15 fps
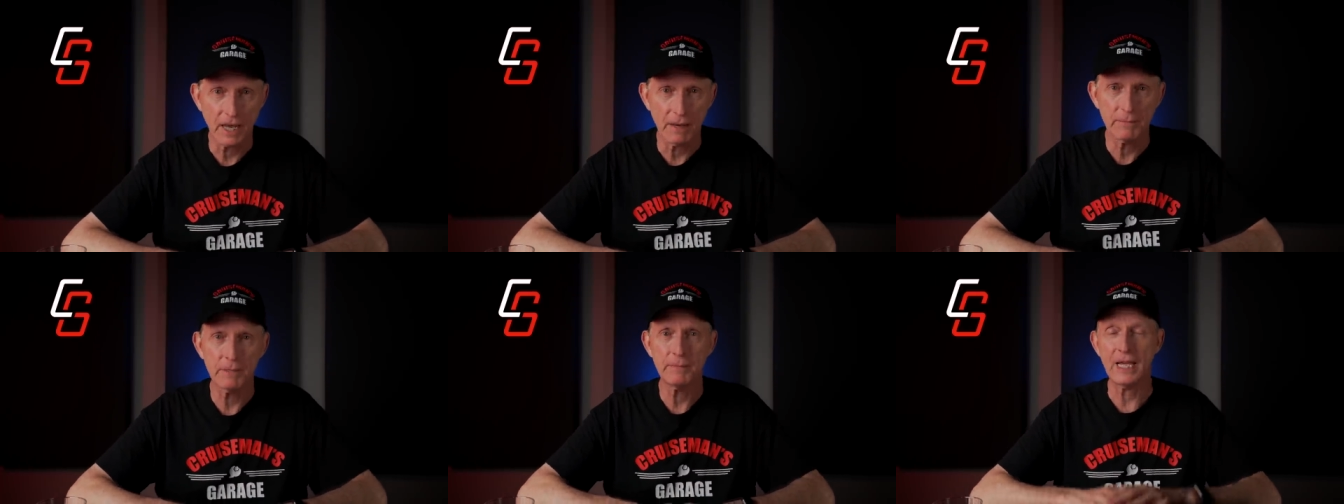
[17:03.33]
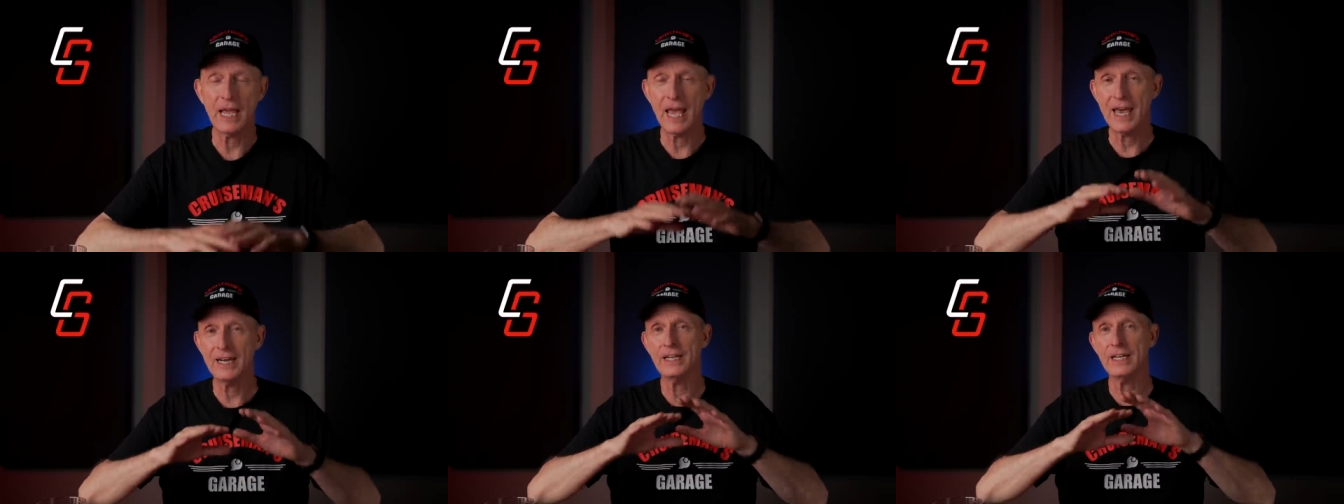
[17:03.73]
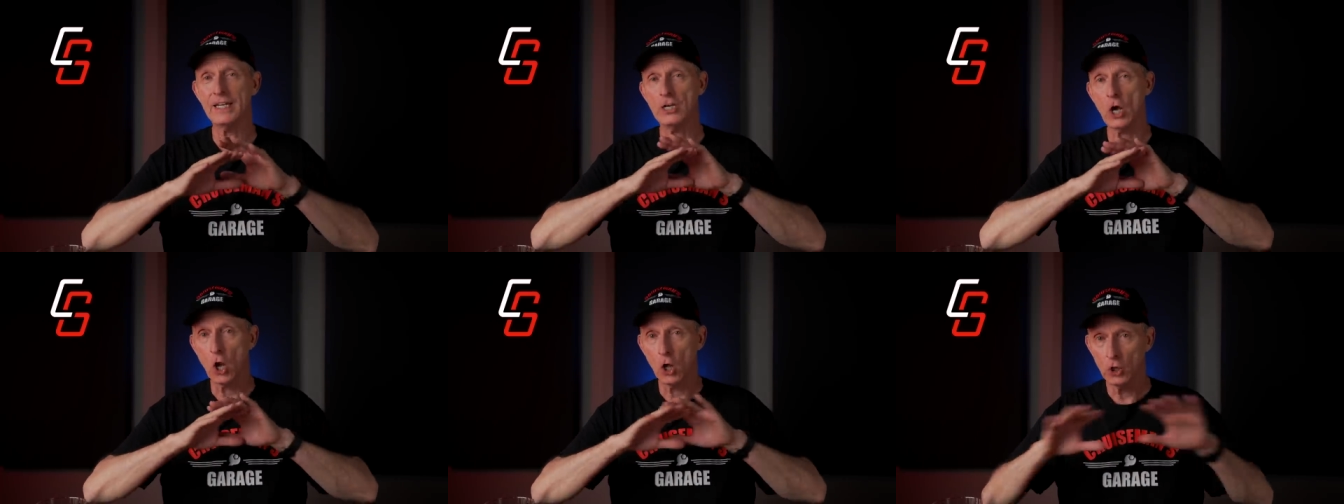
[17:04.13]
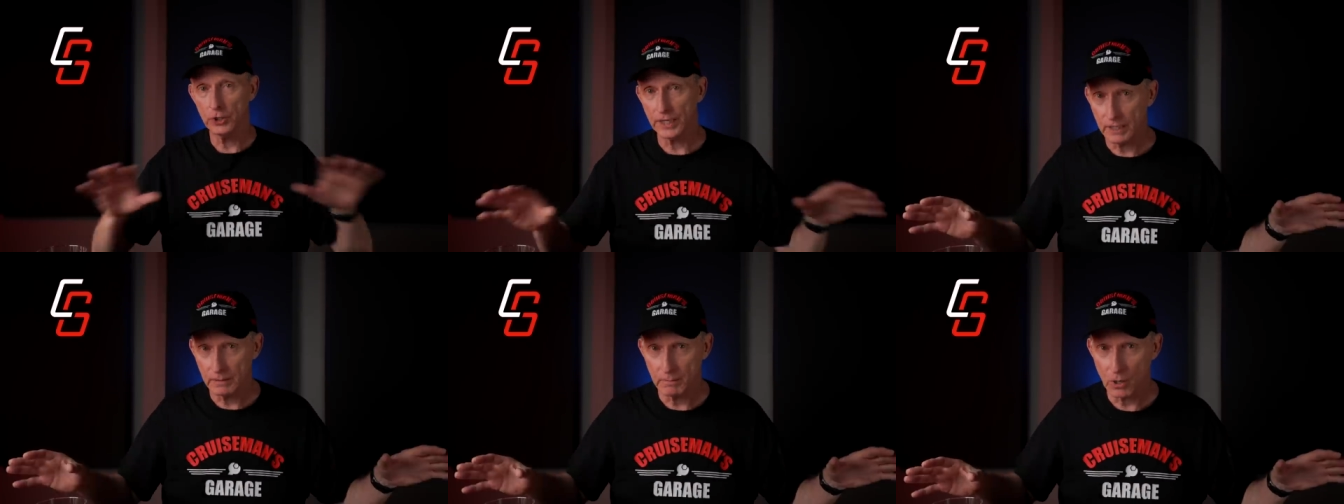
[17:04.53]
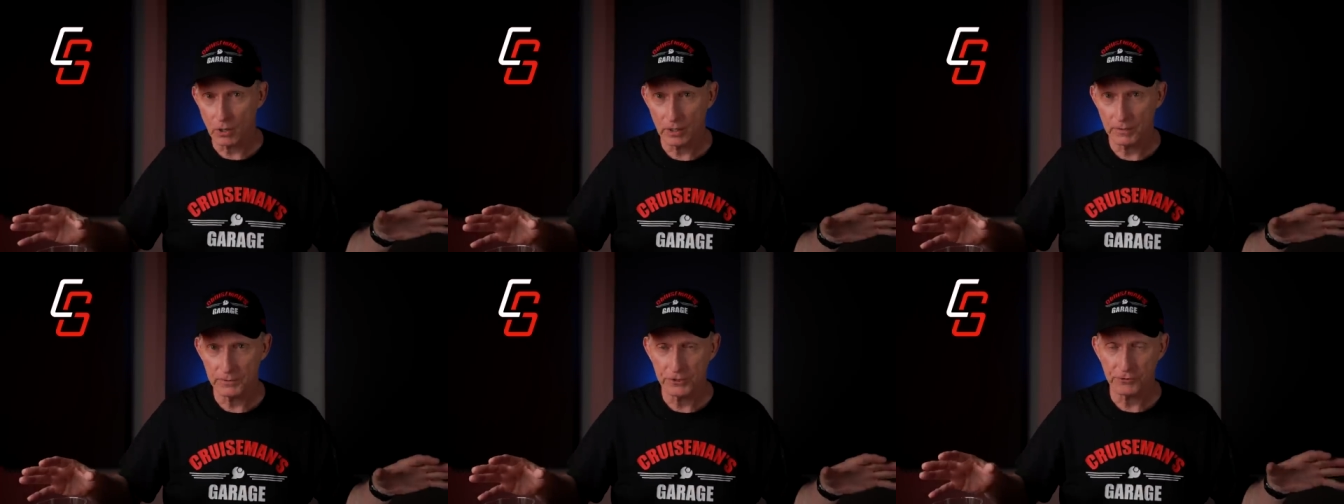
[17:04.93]
I'm going to be editing all day
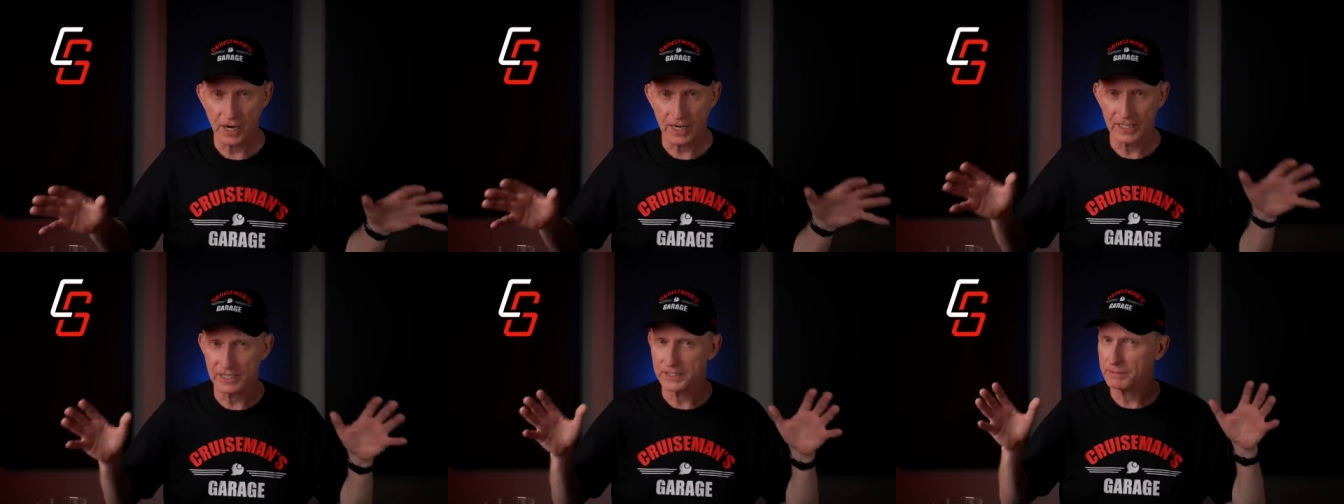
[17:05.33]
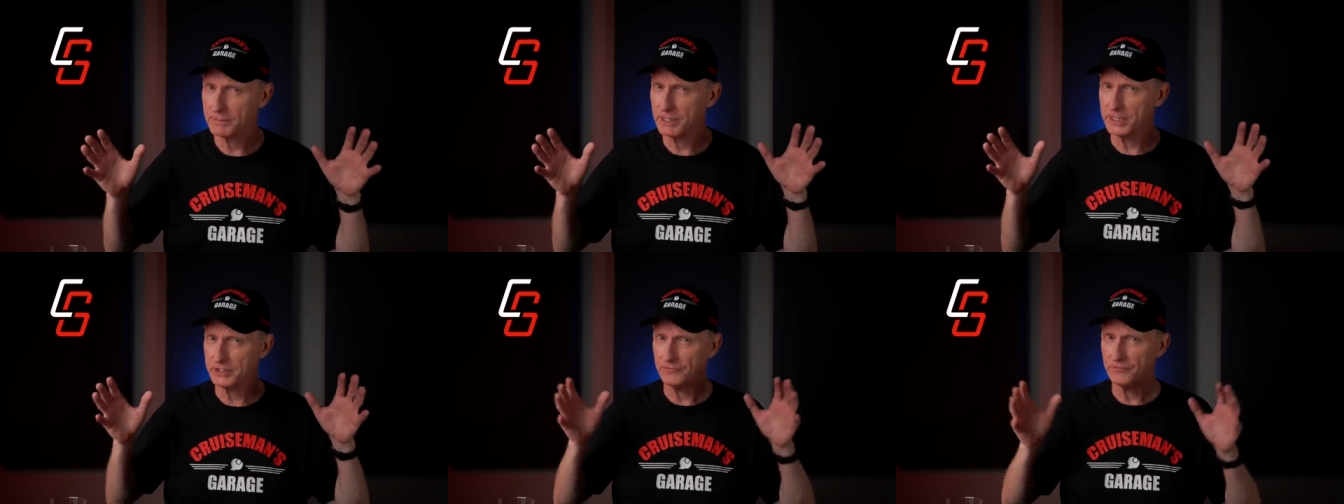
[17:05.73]
tomorrow try to get some of these